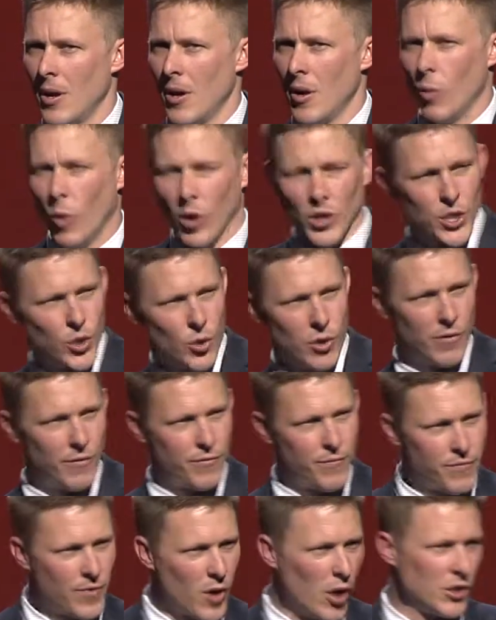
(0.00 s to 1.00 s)
What sort of
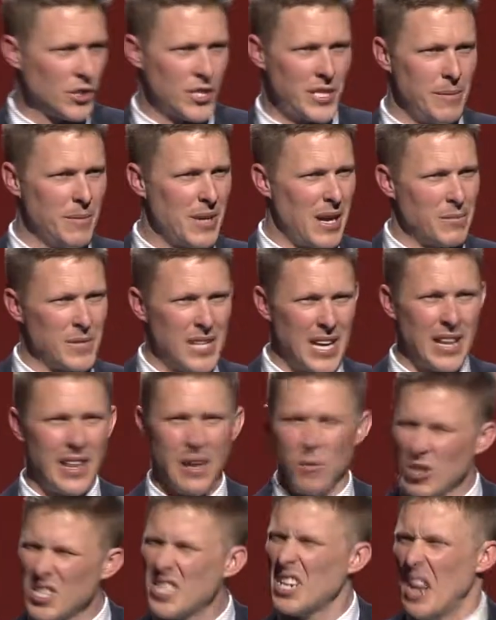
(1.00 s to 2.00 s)
concept comes out of there?
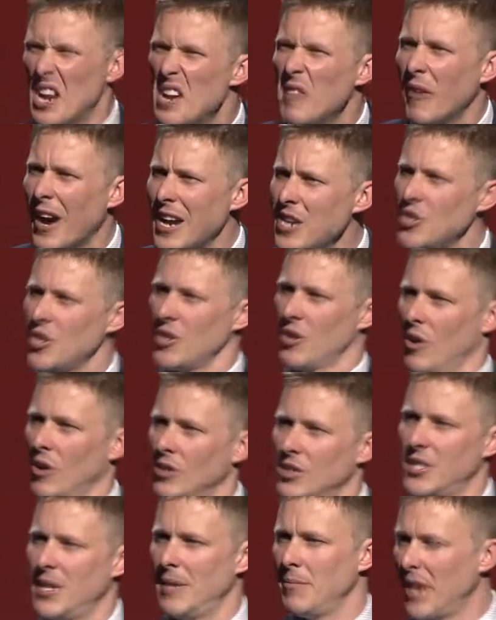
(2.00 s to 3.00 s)
What's an innovation
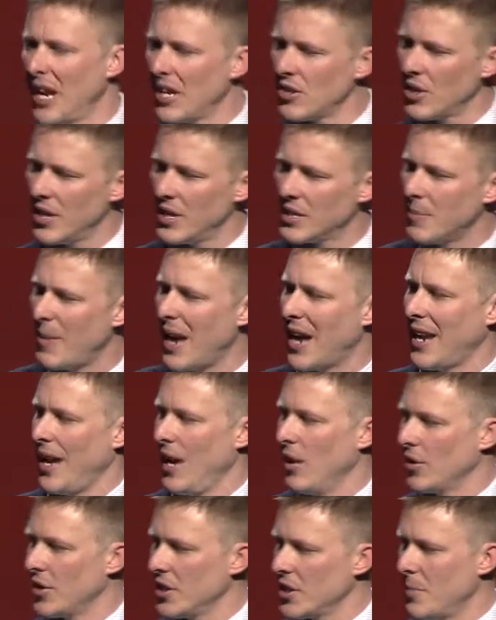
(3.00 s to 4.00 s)
concept? Actually, it's about
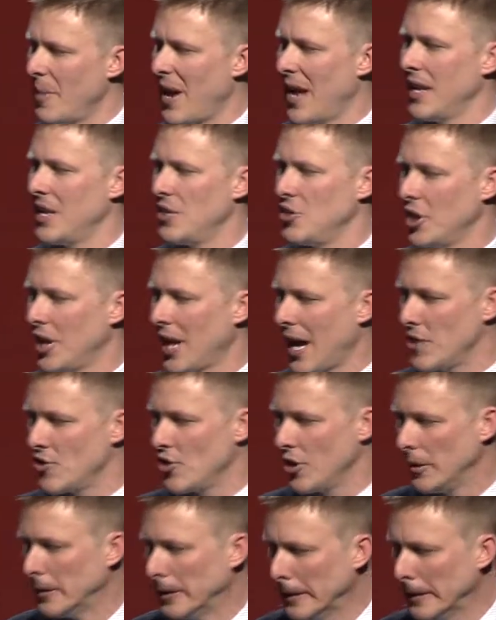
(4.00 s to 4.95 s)
health, it's about education.